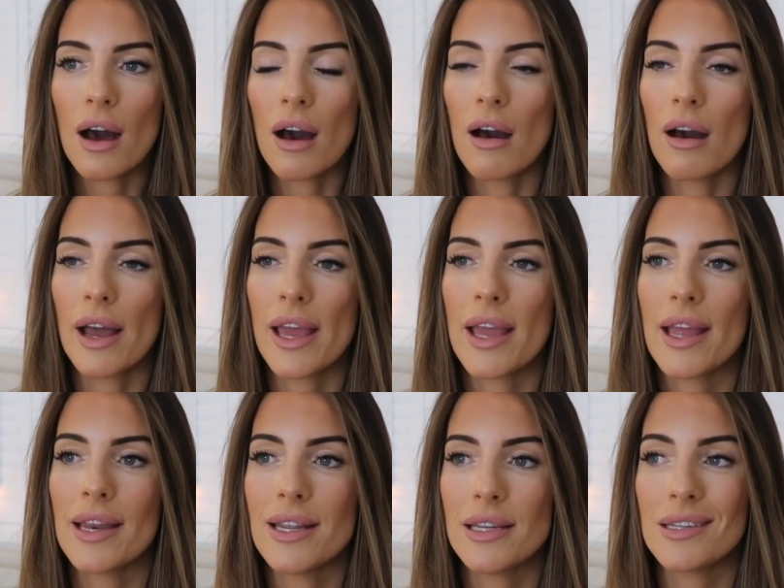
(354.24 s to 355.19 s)

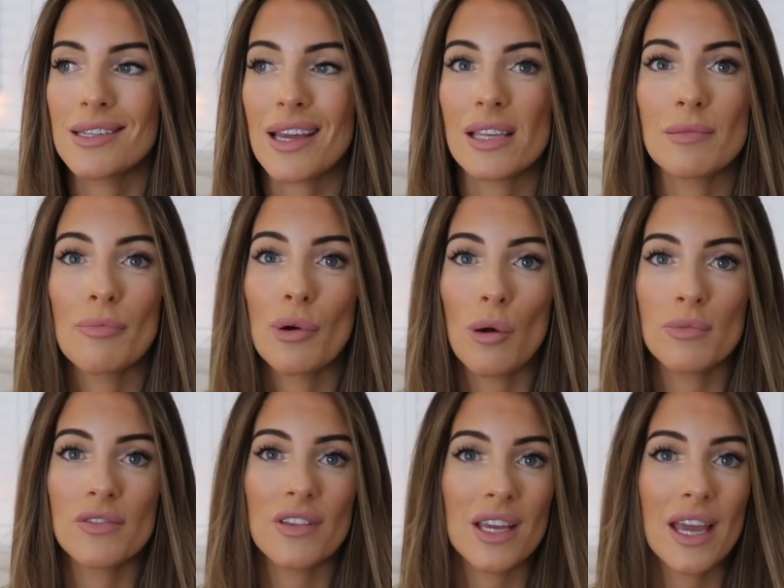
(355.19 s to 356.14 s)
I needed to get some
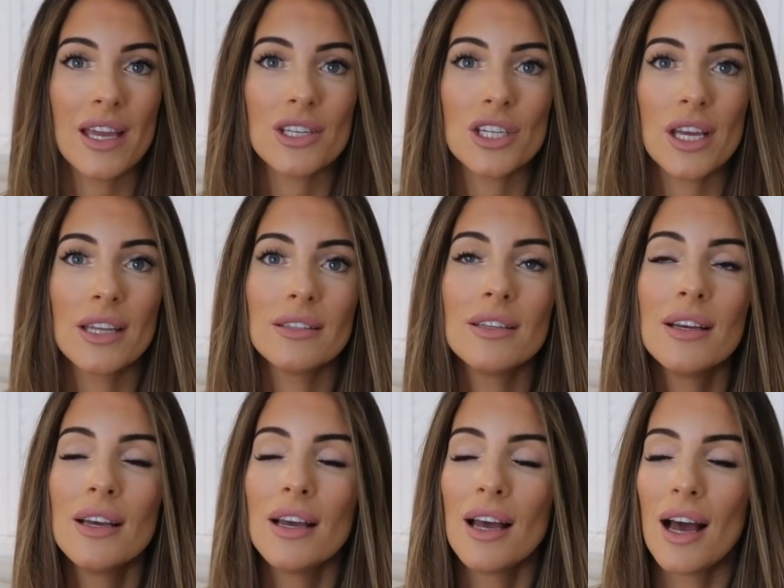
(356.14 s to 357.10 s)
props for the kitchen,
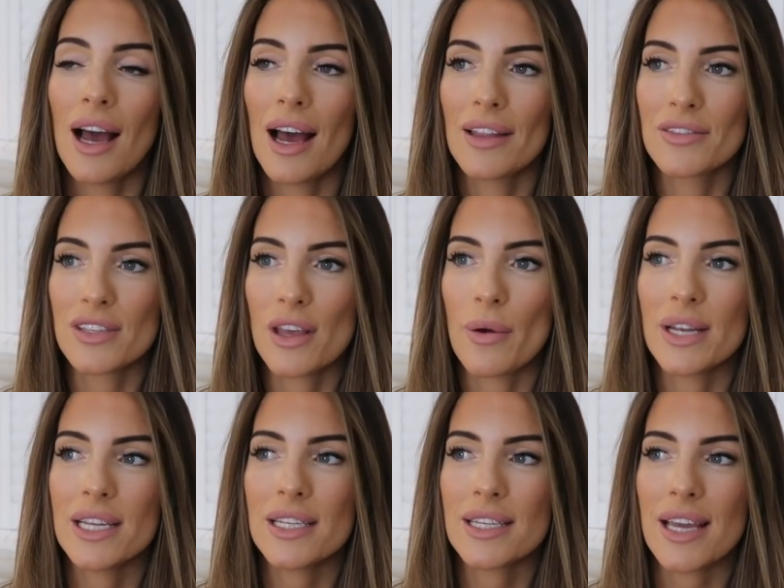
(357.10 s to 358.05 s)
and so
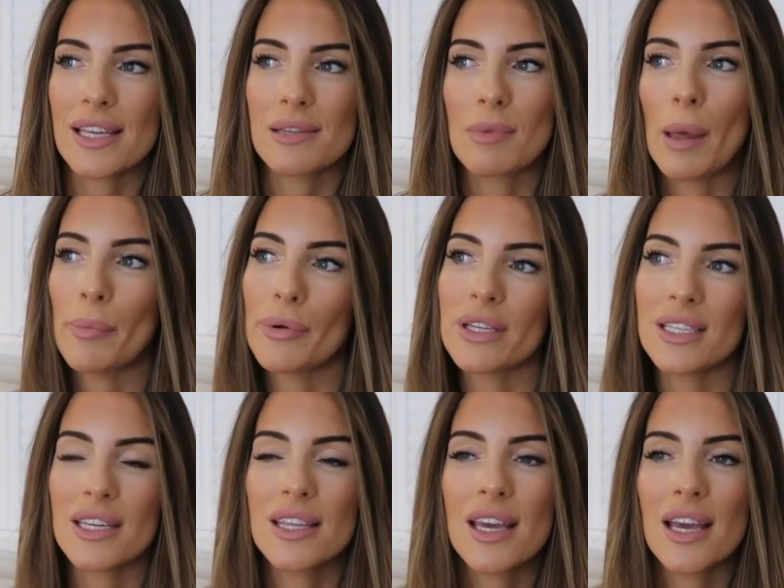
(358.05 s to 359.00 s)
I needed to get some like
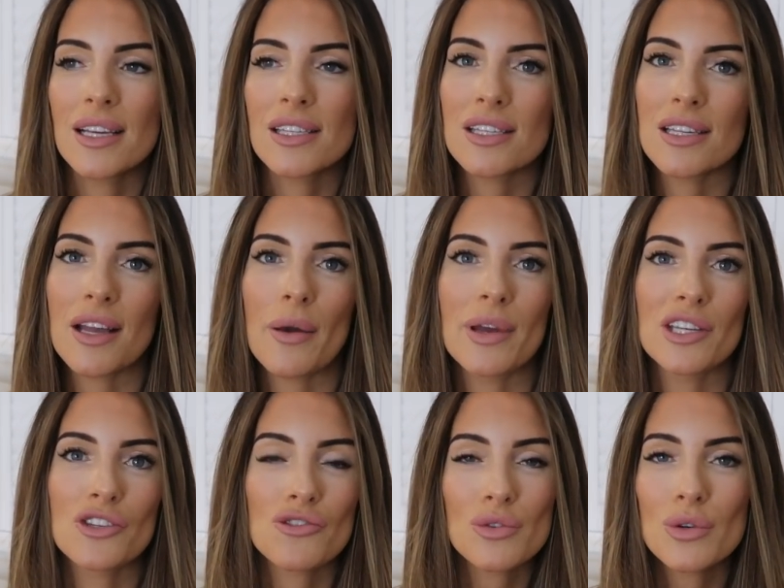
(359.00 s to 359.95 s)
pretty things to go
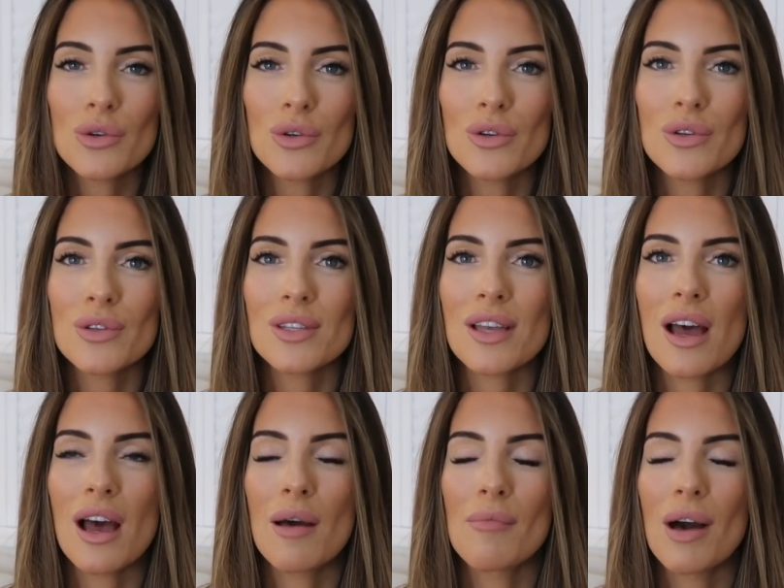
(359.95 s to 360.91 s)
in drawers.
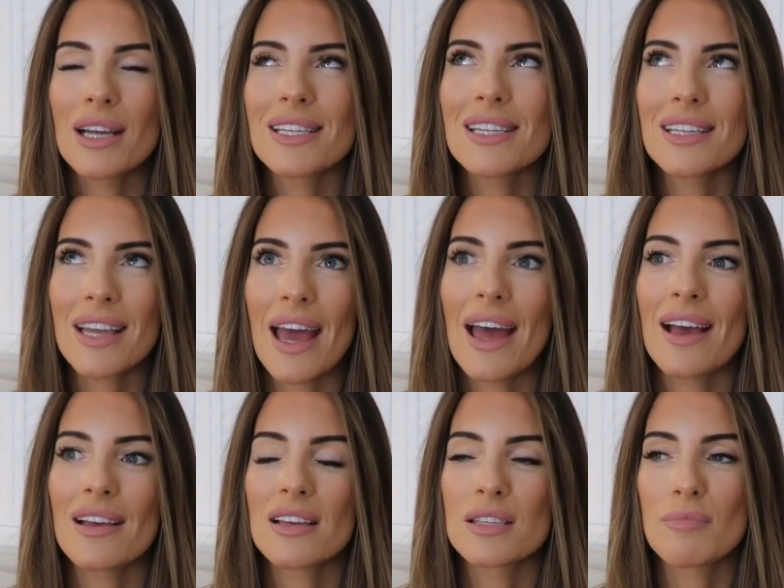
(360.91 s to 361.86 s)
I didn't get
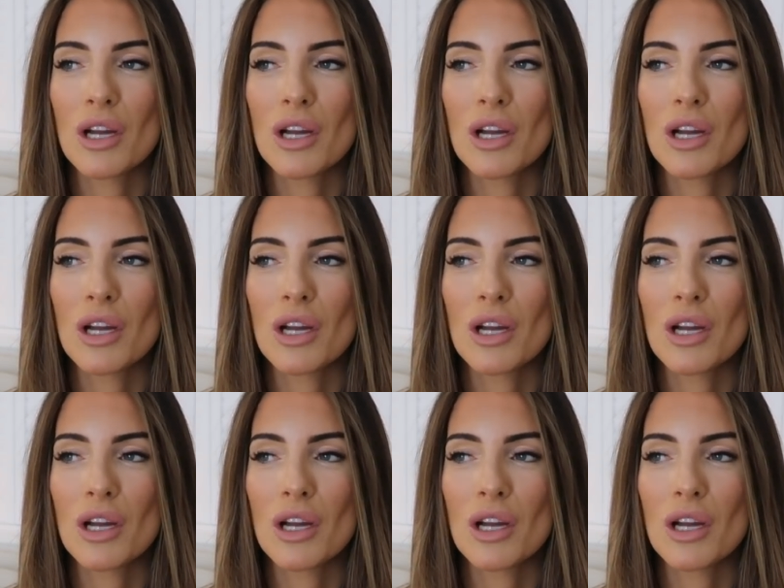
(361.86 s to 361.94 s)
as